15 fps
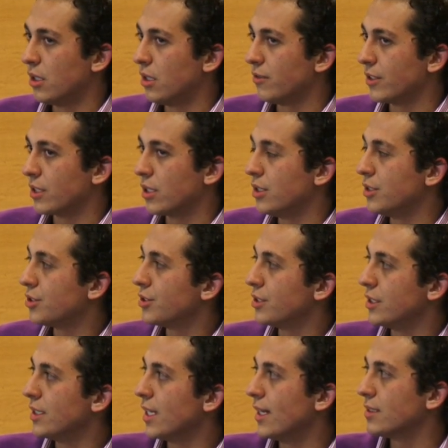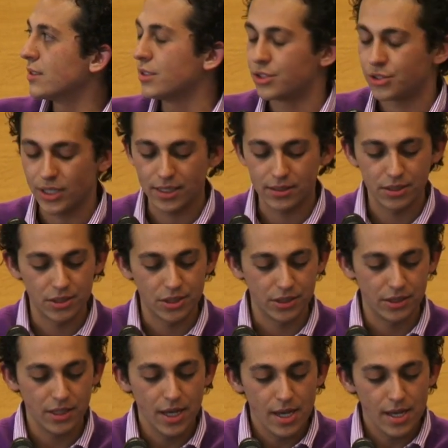of the country as a
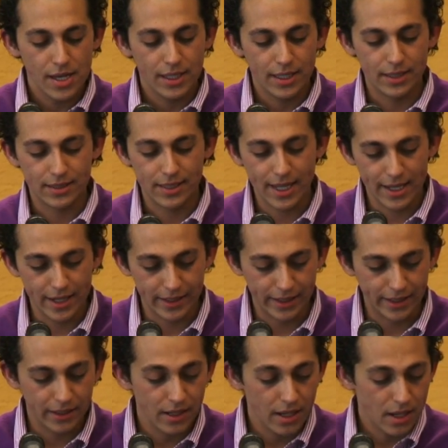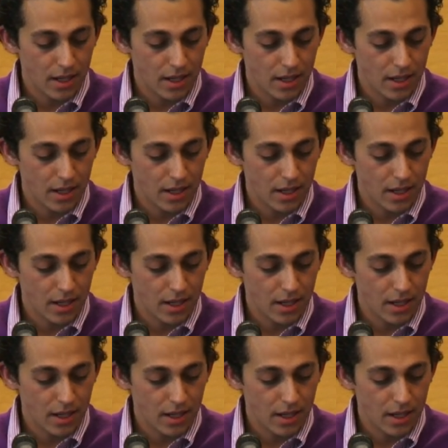strategy is heading.